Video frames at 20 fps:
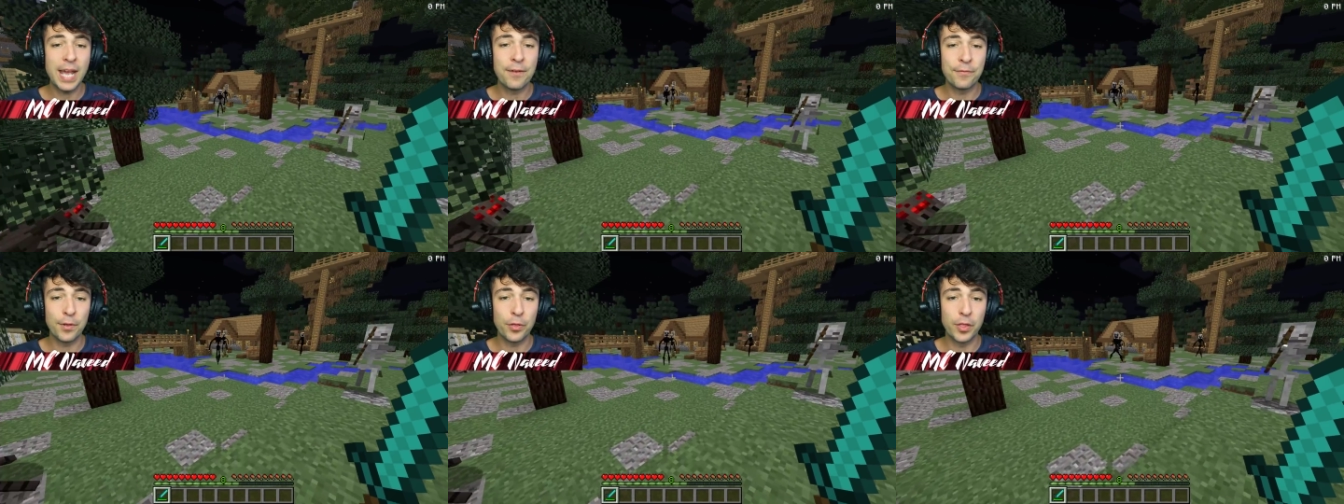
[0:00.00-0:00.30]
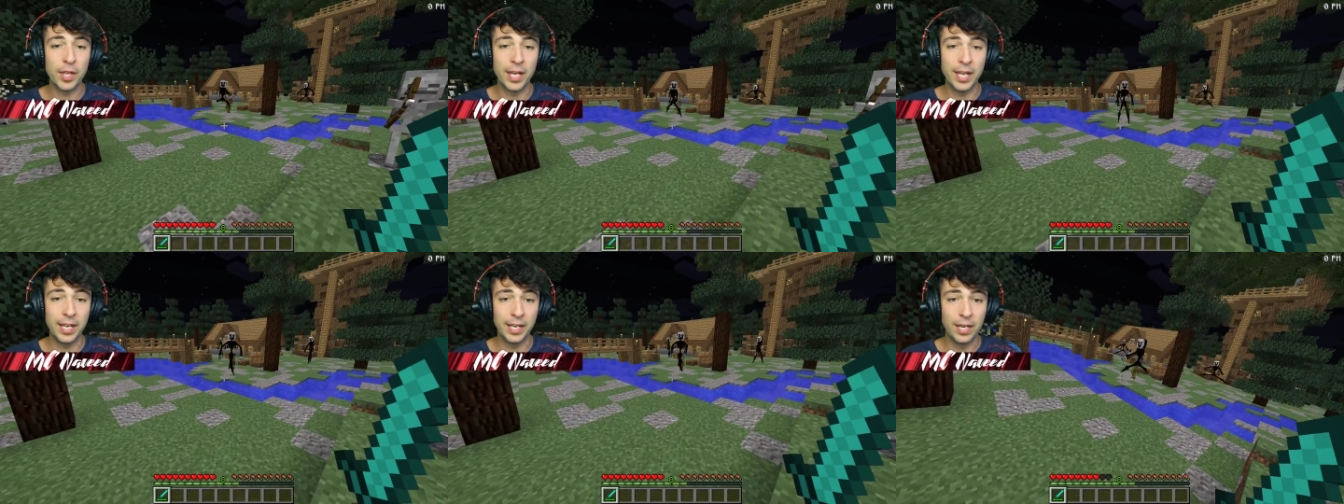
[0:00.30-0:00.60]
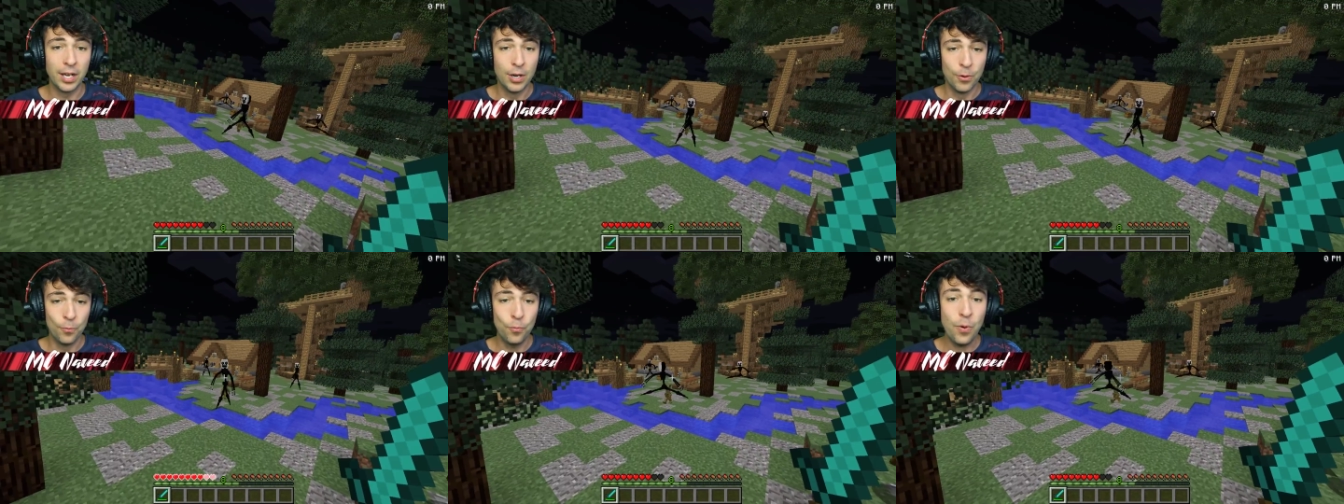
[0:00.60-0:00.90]
everything.
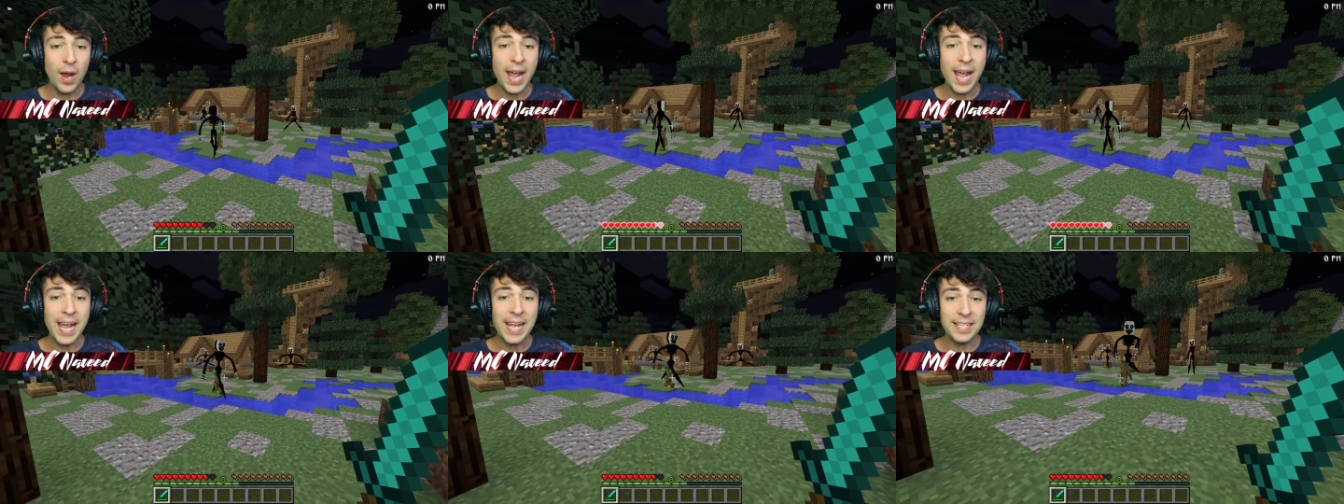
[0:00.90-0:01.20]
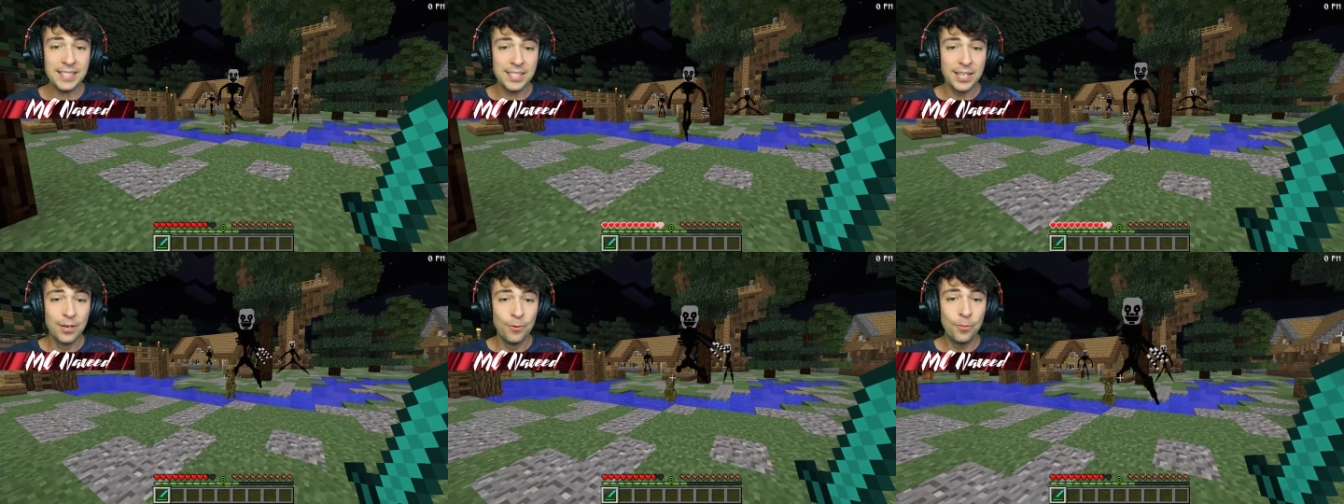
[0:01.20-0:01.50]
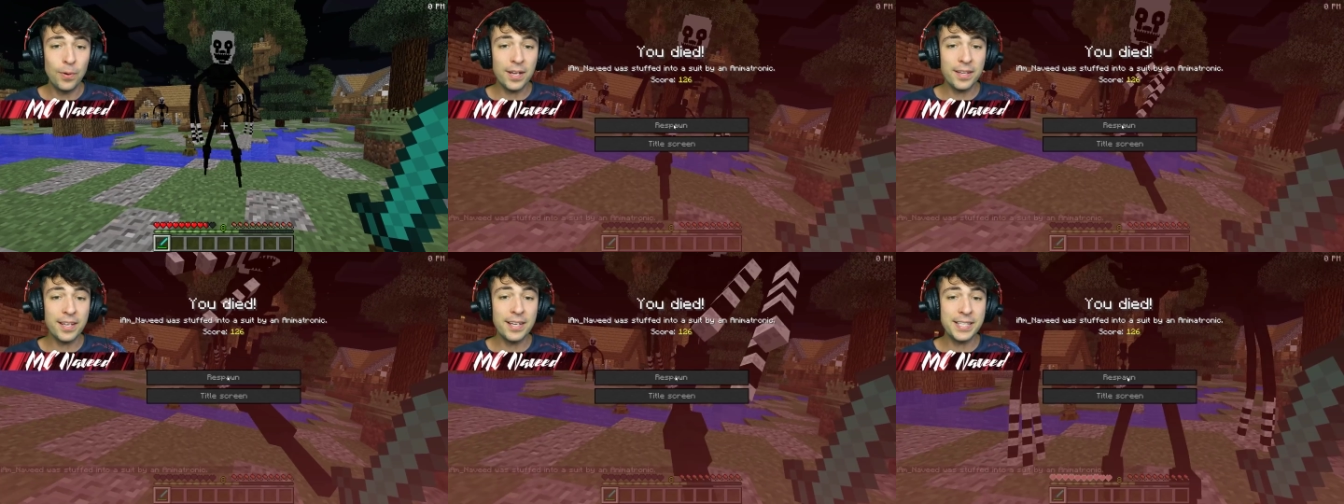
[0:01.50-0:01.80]
Wait,
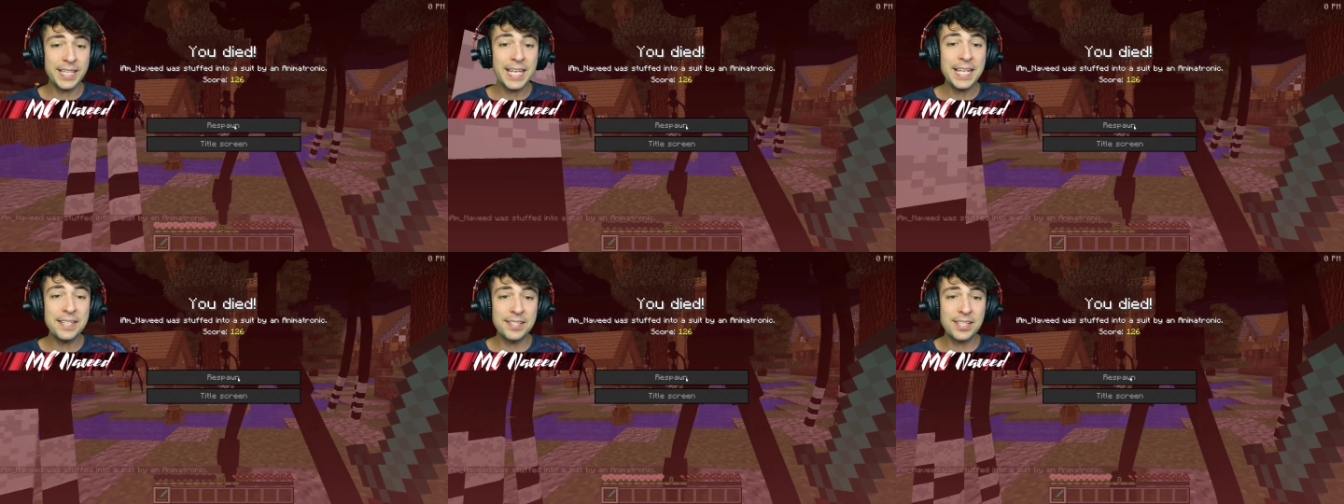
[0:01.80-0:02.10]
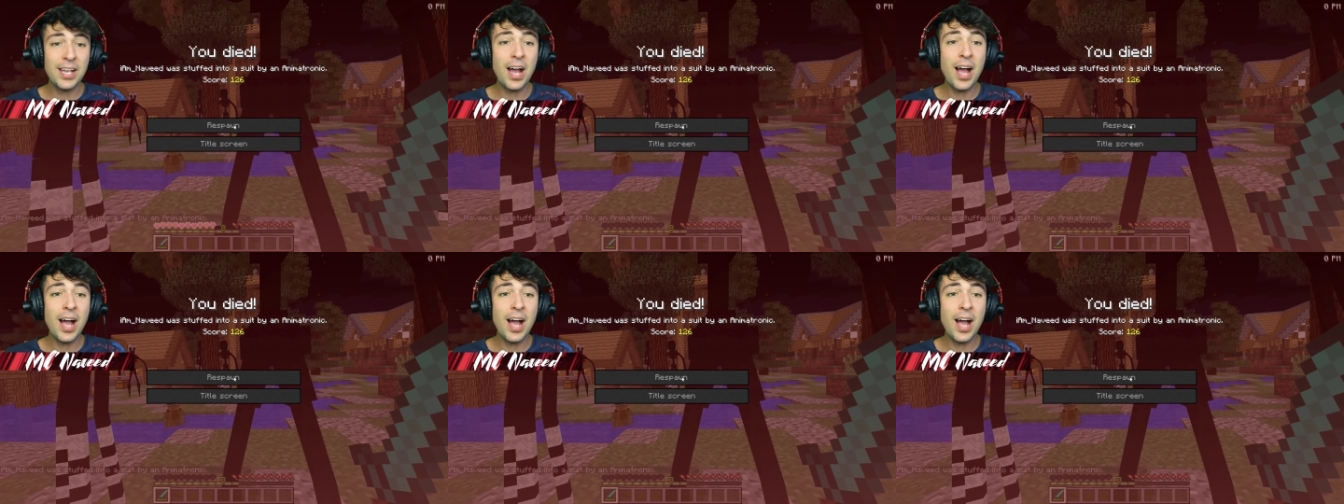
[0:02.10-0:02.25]
what are these